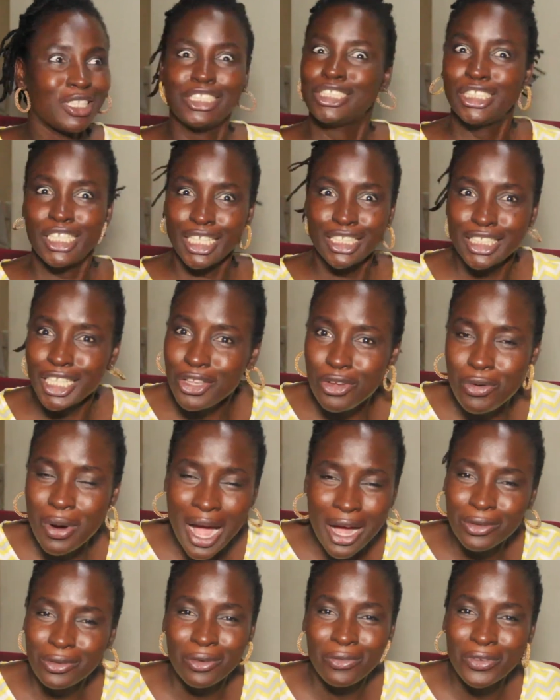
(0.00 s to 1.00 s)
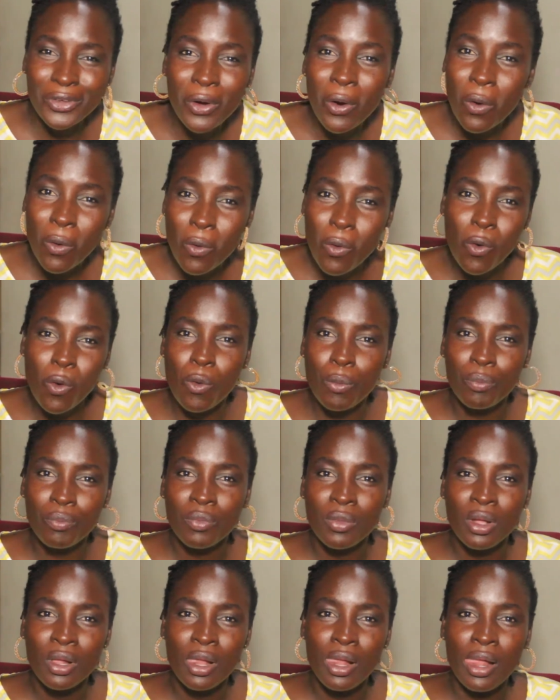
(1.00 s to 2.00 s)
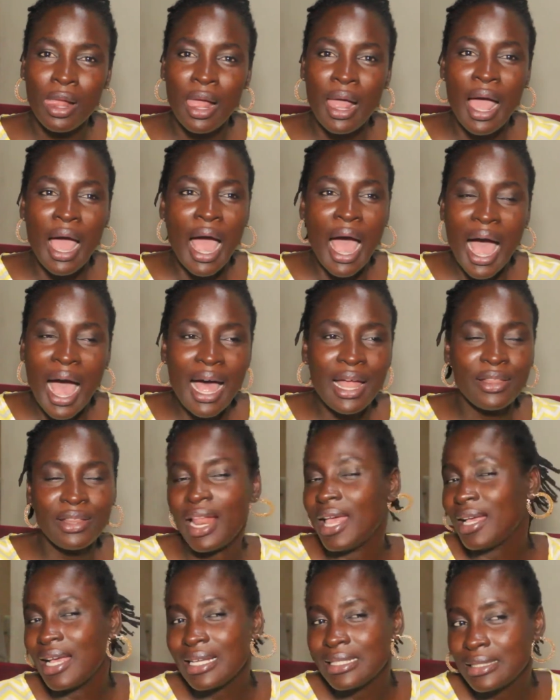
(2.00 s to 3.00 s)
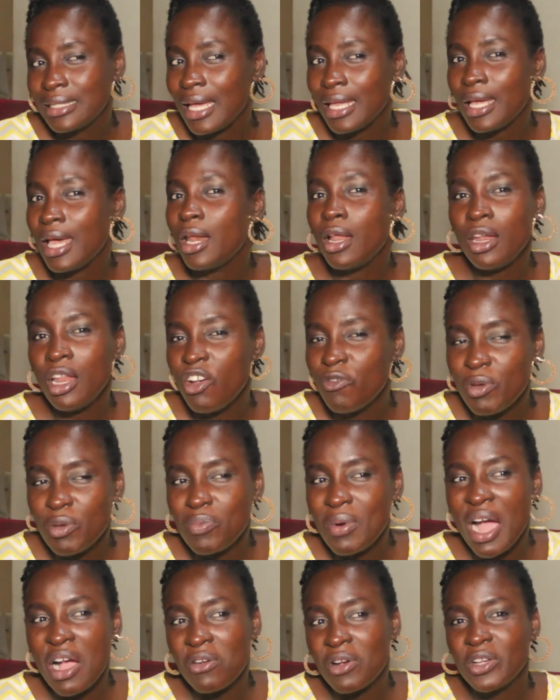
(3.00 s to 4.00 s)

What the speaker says: chasing you out of your home. And like I said, a lot of people are